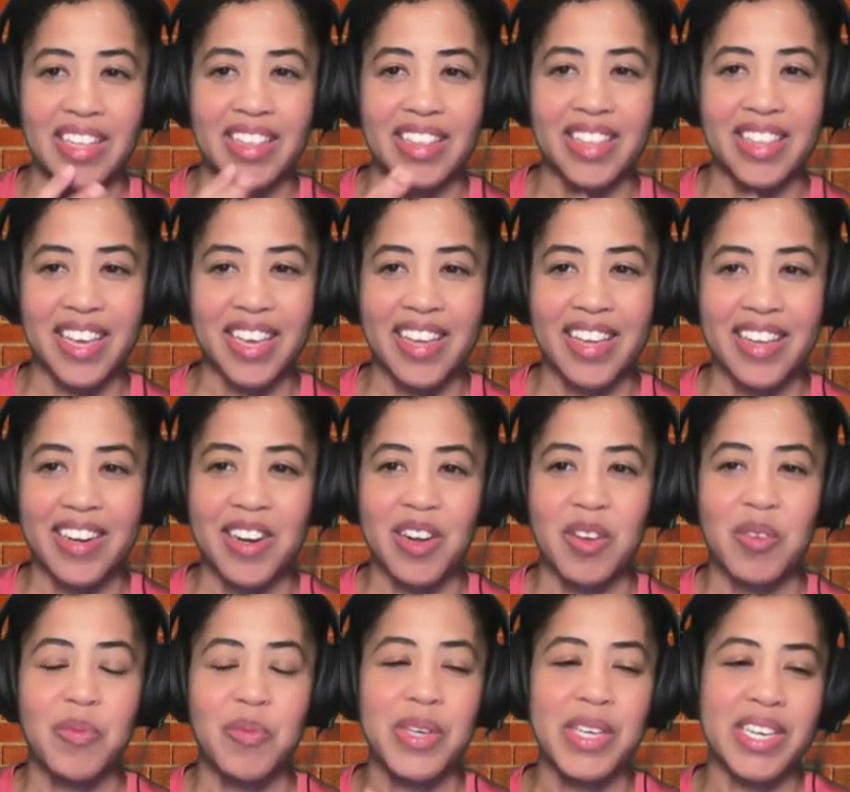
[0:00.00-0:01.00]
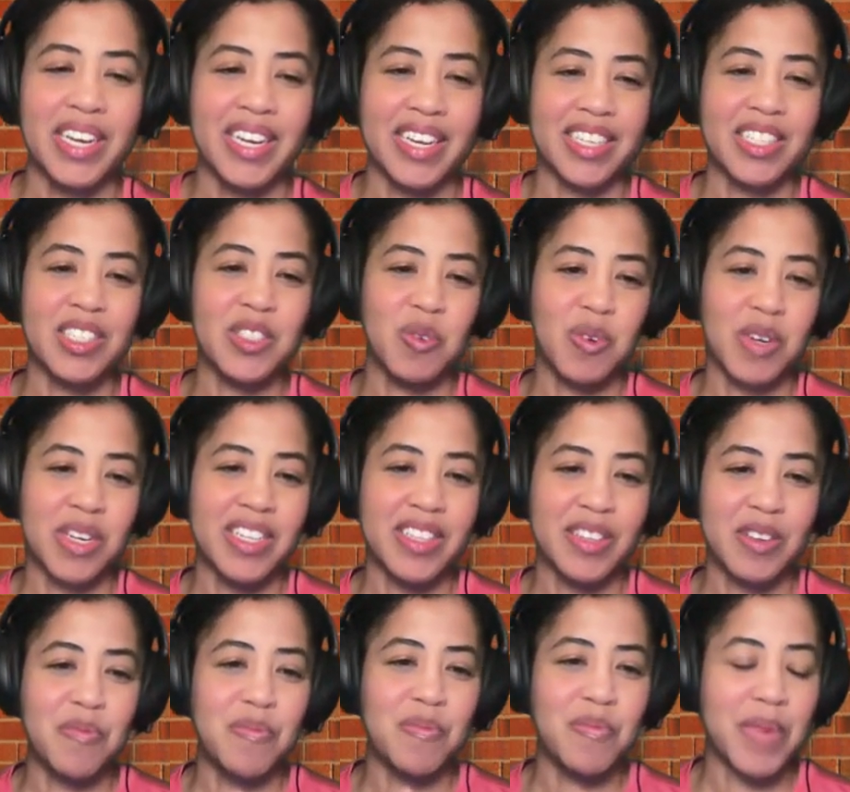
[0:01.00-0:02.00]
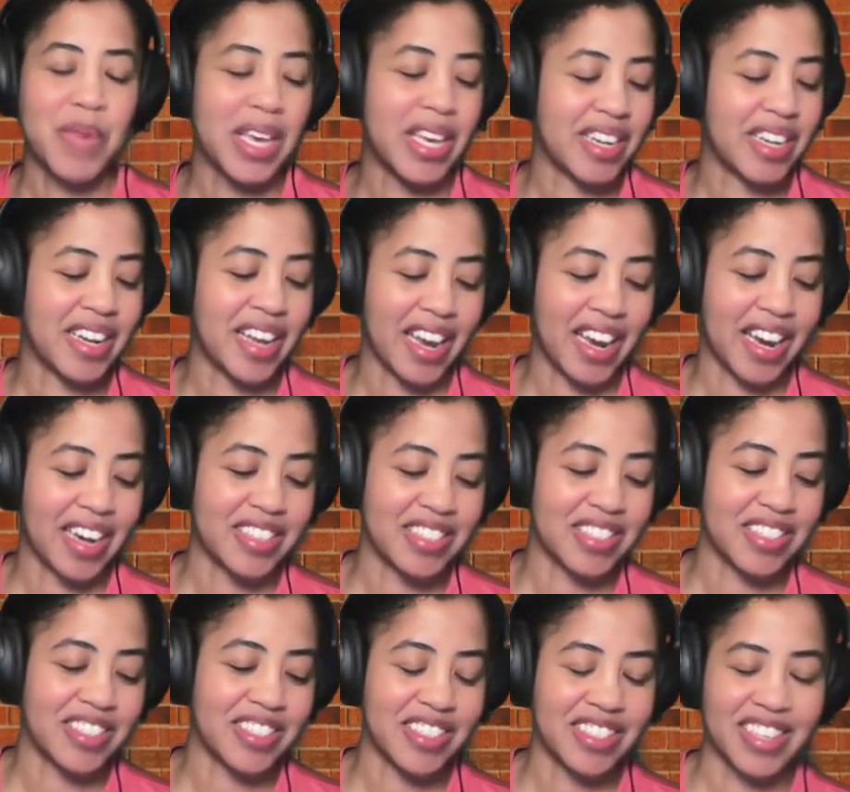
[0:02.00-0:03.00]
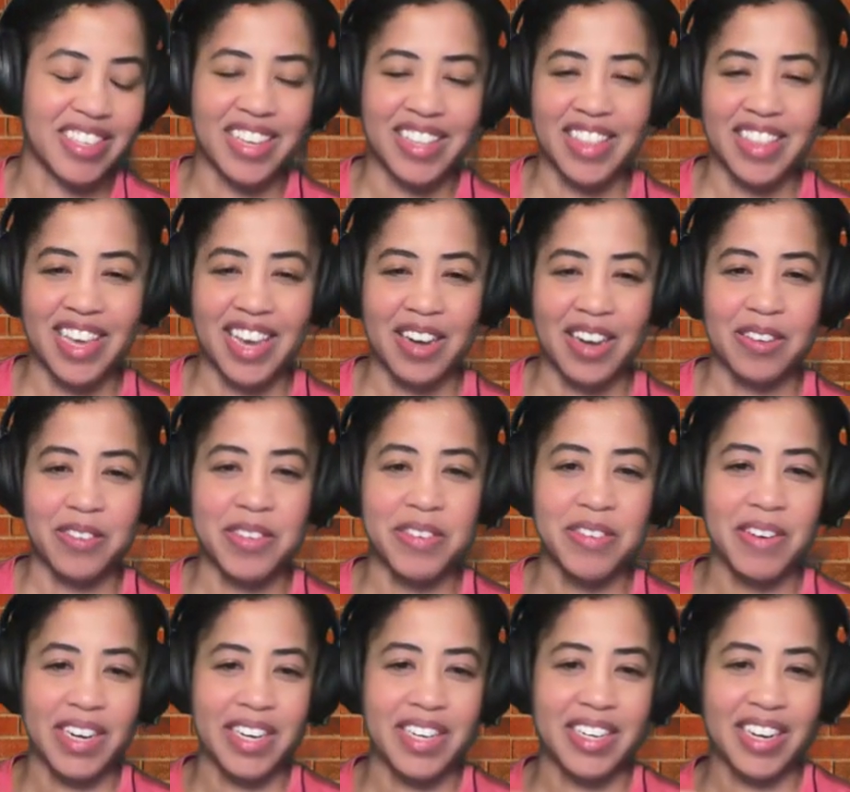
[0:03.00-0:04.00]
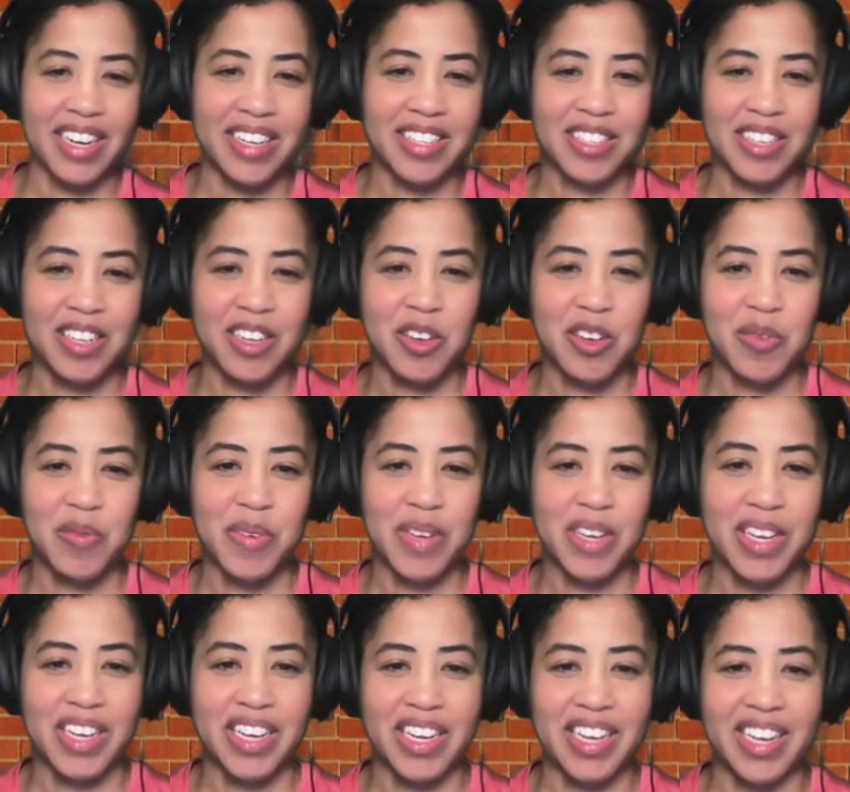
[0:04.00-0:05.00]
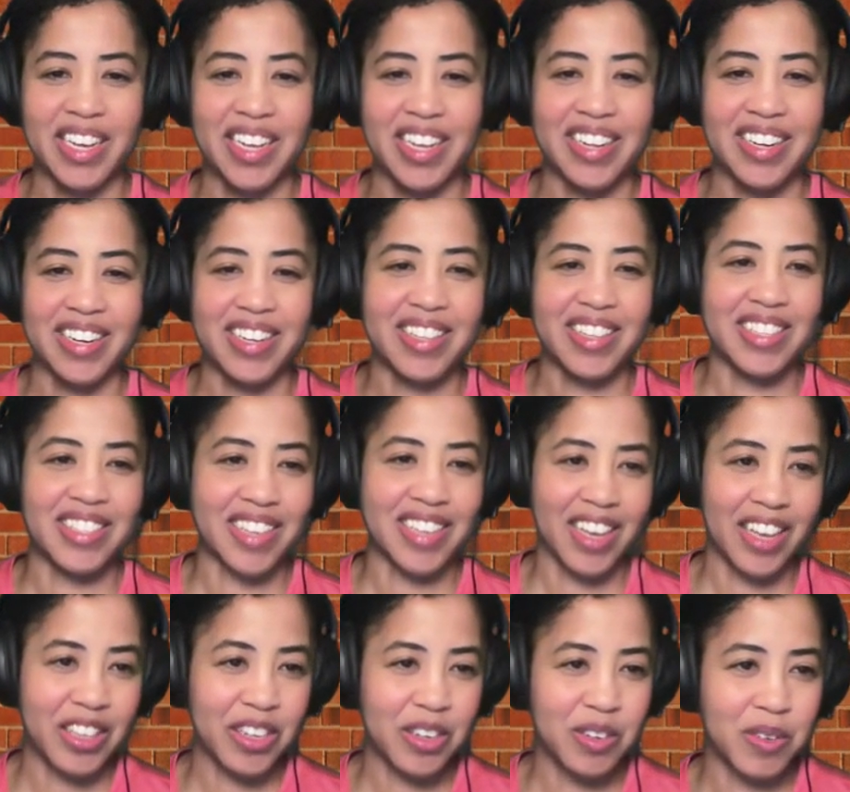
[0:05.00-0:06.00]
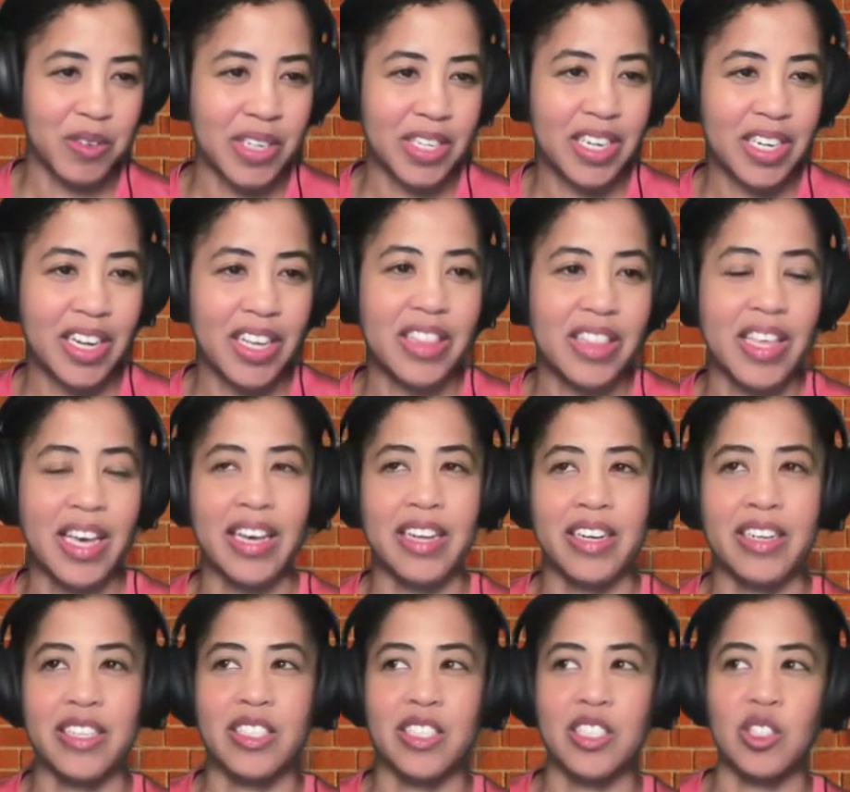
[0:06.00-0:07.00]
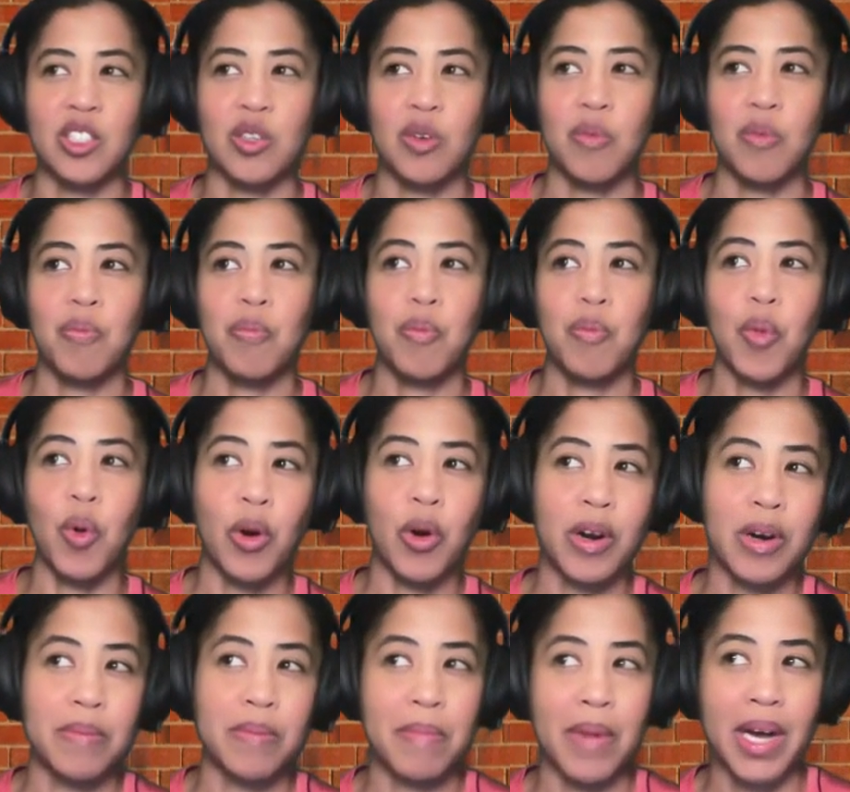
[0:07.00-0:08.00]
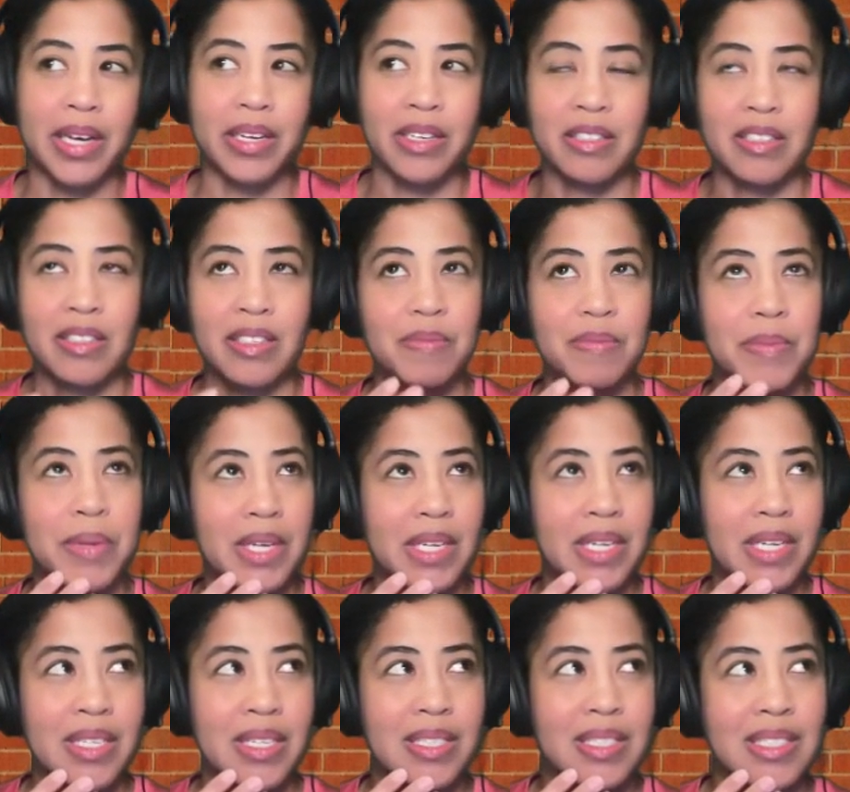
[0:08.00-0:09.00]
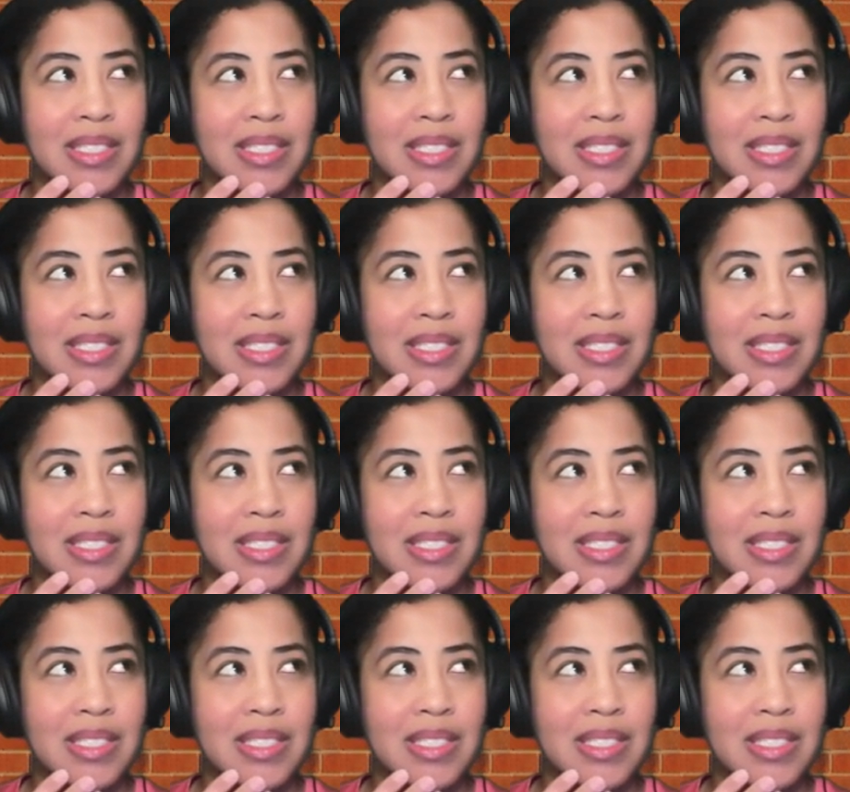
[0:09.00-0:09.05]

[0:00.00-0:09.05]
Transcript: Then because one of the main actors in that, we recognized him in this other one that is more modern, but it